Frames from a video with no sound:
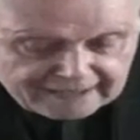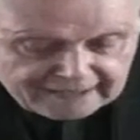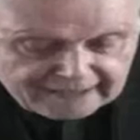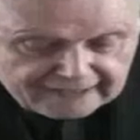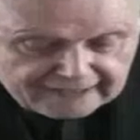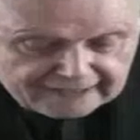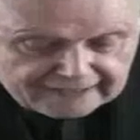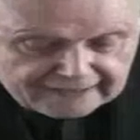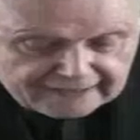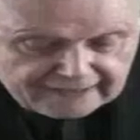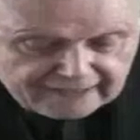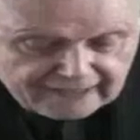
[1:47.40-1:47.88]

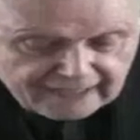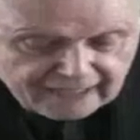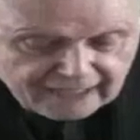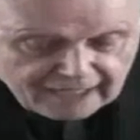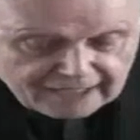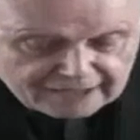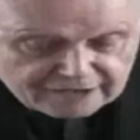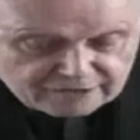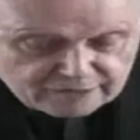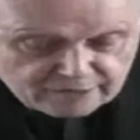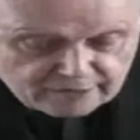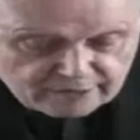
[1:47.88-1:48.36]
in the year
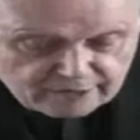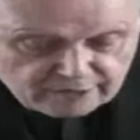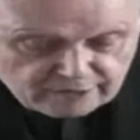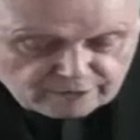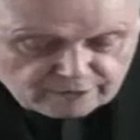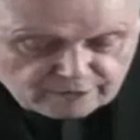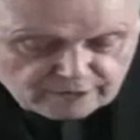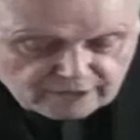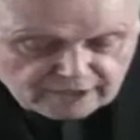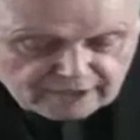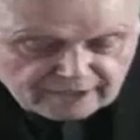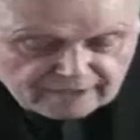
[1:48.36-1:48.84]

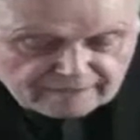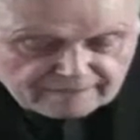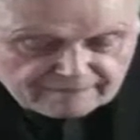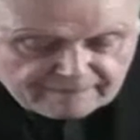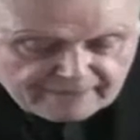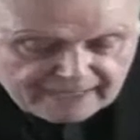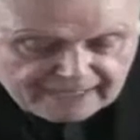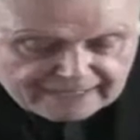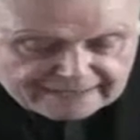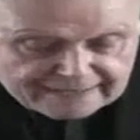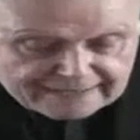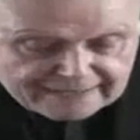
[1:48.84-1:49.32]

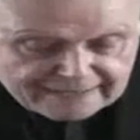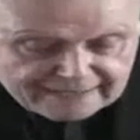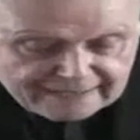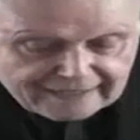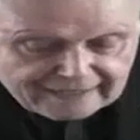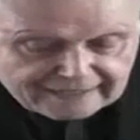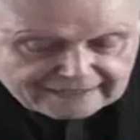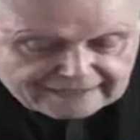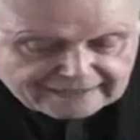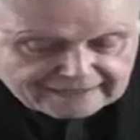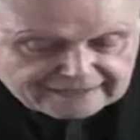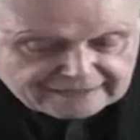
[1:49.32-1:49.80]
664,
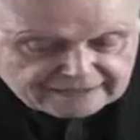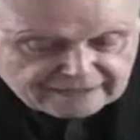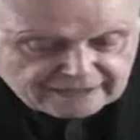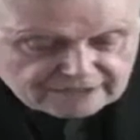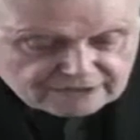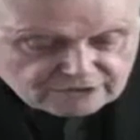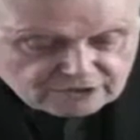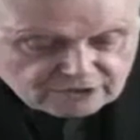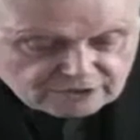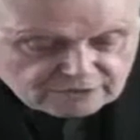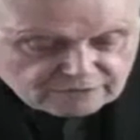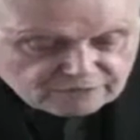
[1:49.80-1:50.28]

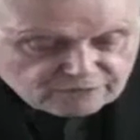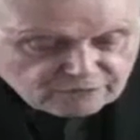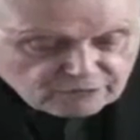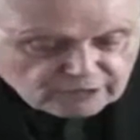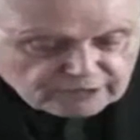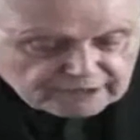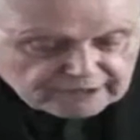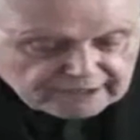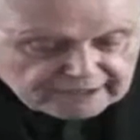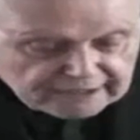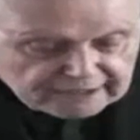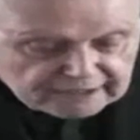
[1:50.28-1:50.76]
whereby the
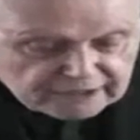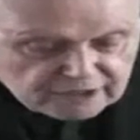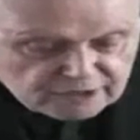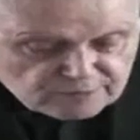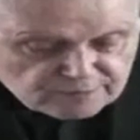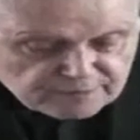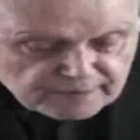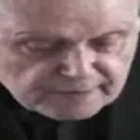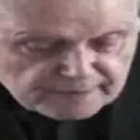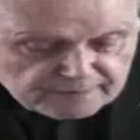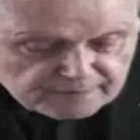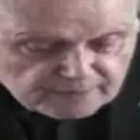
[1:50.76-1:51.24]

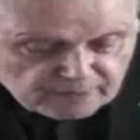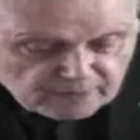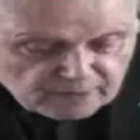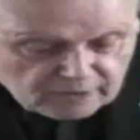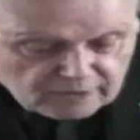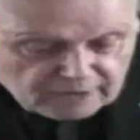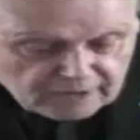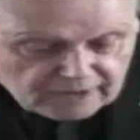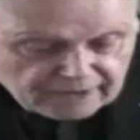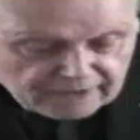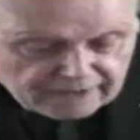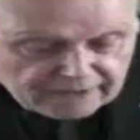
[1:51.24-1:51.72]
king,
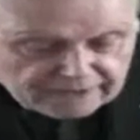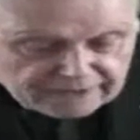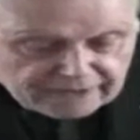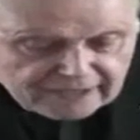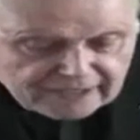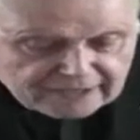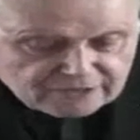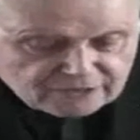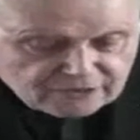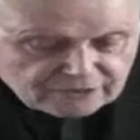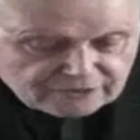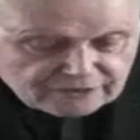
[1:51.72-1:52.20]
Oswiu,
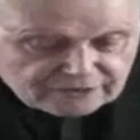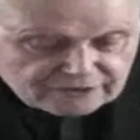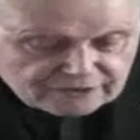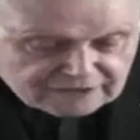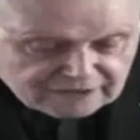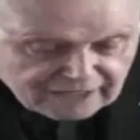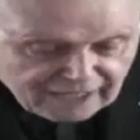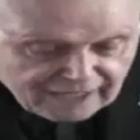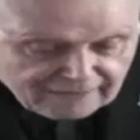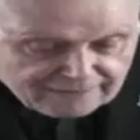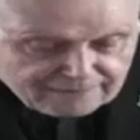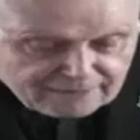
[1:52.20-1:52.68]

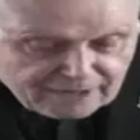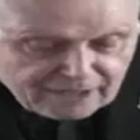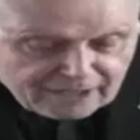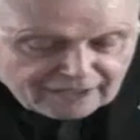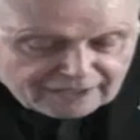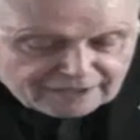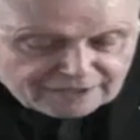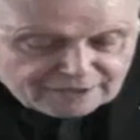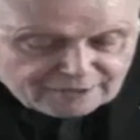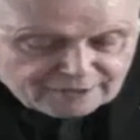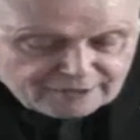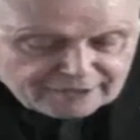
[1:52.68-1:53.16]
made a
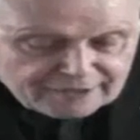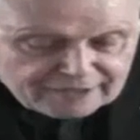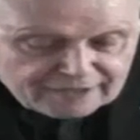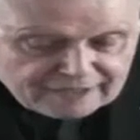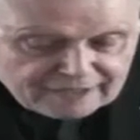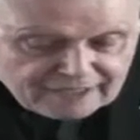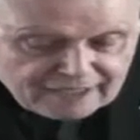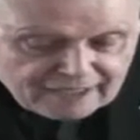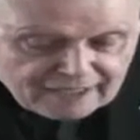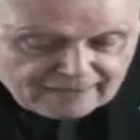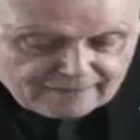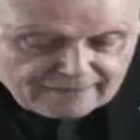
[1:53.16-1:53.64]

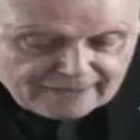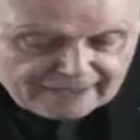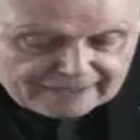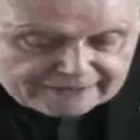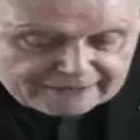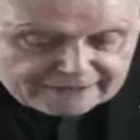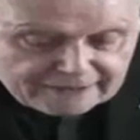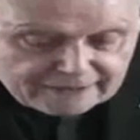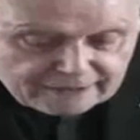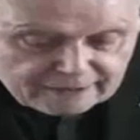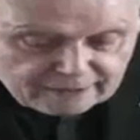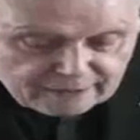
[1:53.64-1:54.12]
decision for the
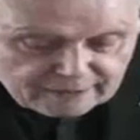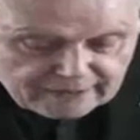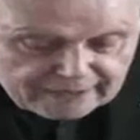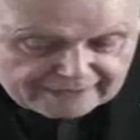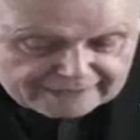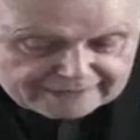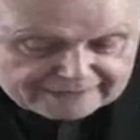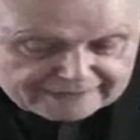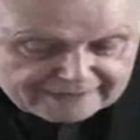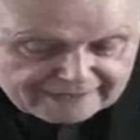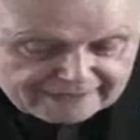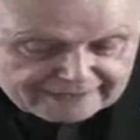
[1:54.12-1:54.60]
English
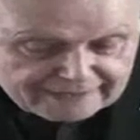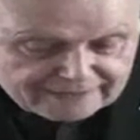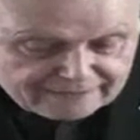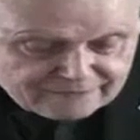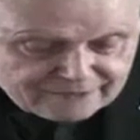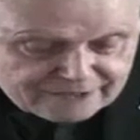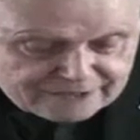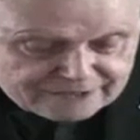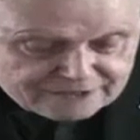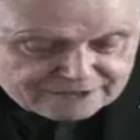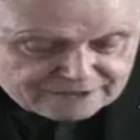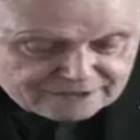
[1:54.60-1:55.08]
people
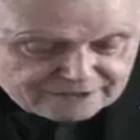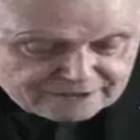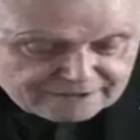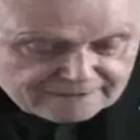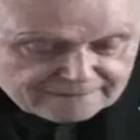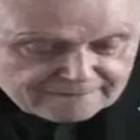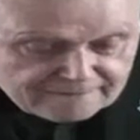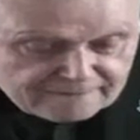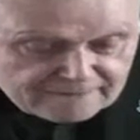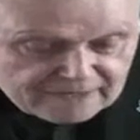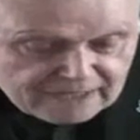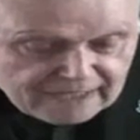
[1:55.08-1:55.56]
that they
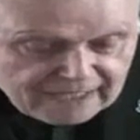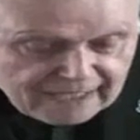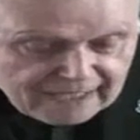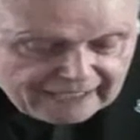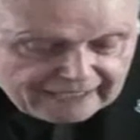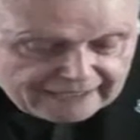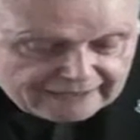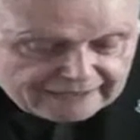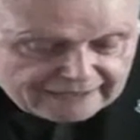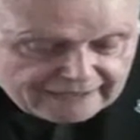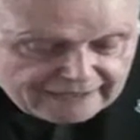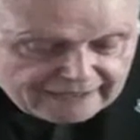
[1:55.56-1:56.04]
should
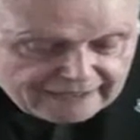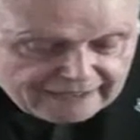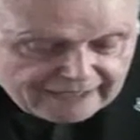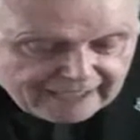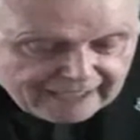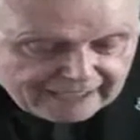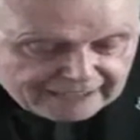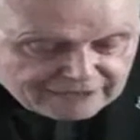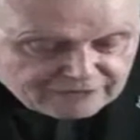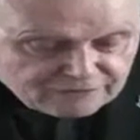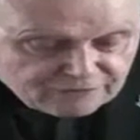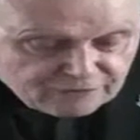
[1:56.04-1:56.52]
stop
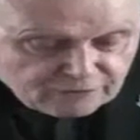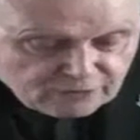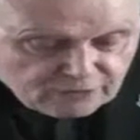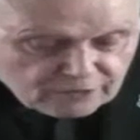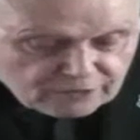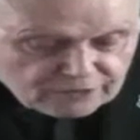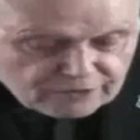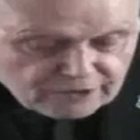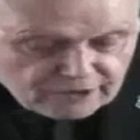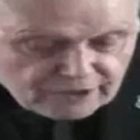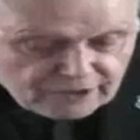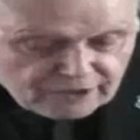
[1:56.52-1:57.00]
arguing
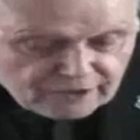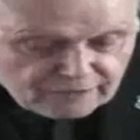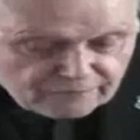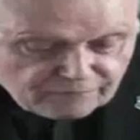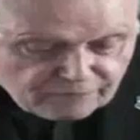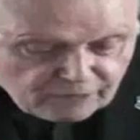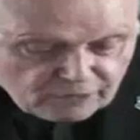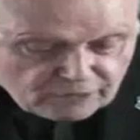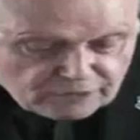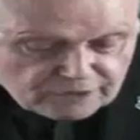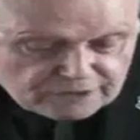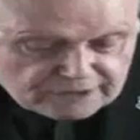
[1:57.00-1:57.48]
about the
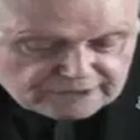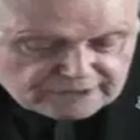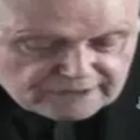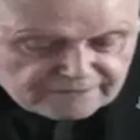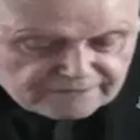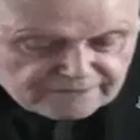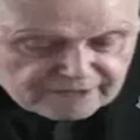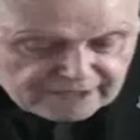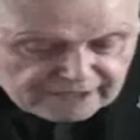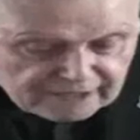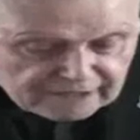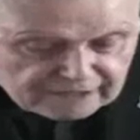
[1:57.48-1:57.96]
correct
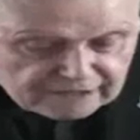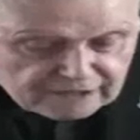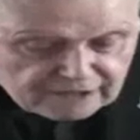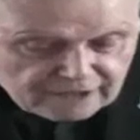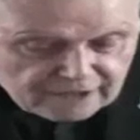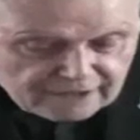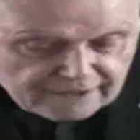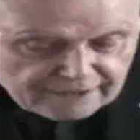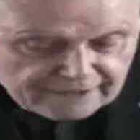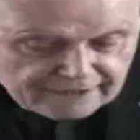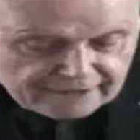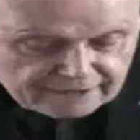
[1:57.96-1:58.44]
date of
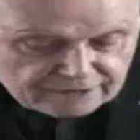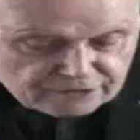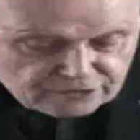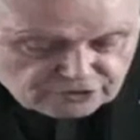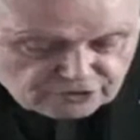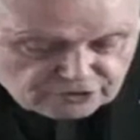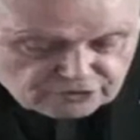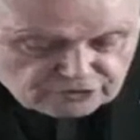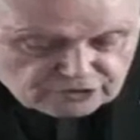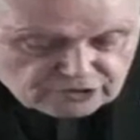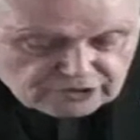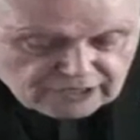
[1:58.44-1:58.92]
Easter,
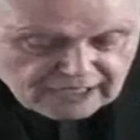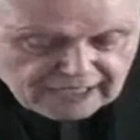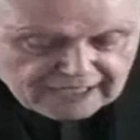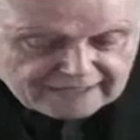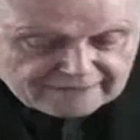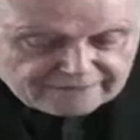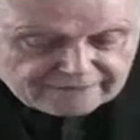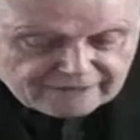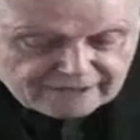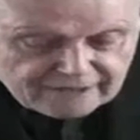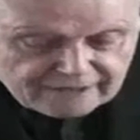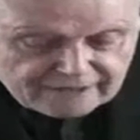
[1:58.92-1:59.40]

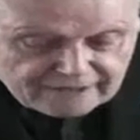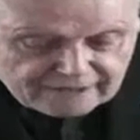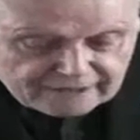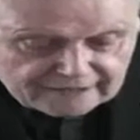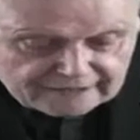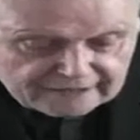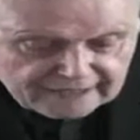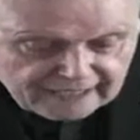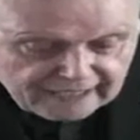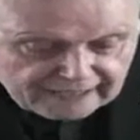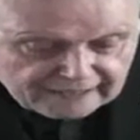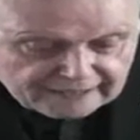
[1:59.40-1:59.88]
and
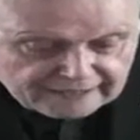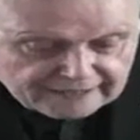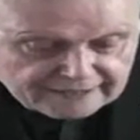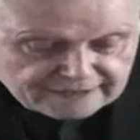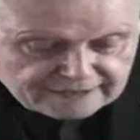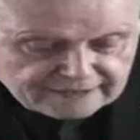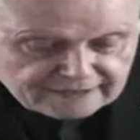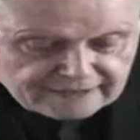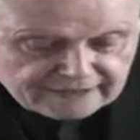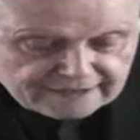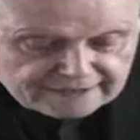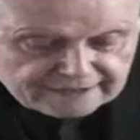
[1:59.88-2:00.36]
henceforth
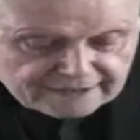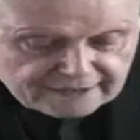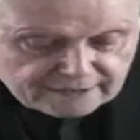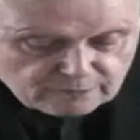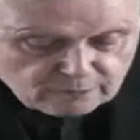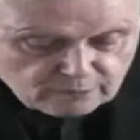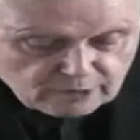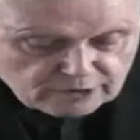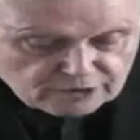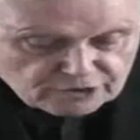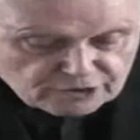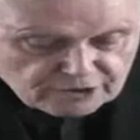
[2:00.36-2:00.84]
the
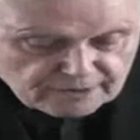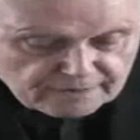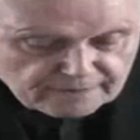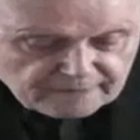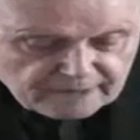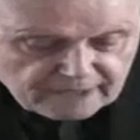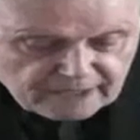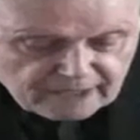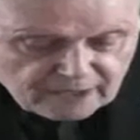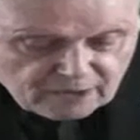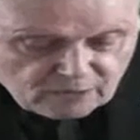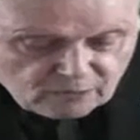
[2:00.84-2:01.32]
focus of
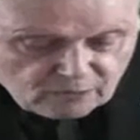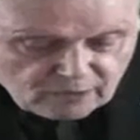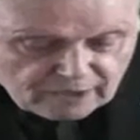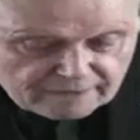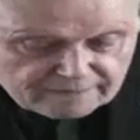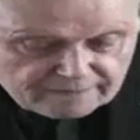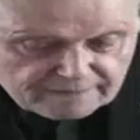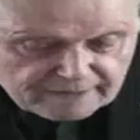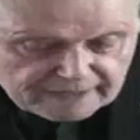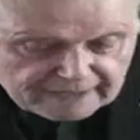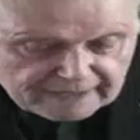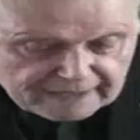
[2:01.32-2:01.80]
their
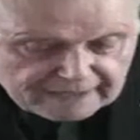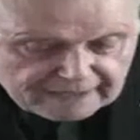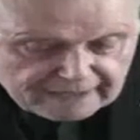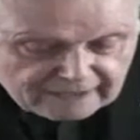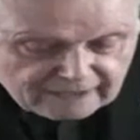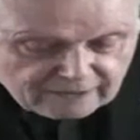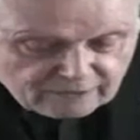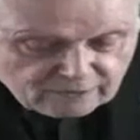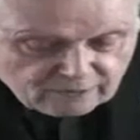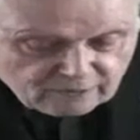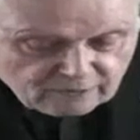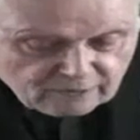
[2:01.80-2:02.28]

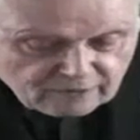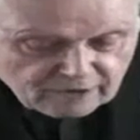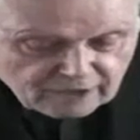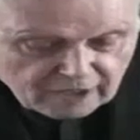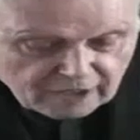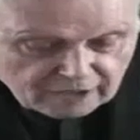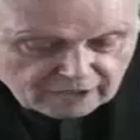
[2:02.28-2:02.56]
church life,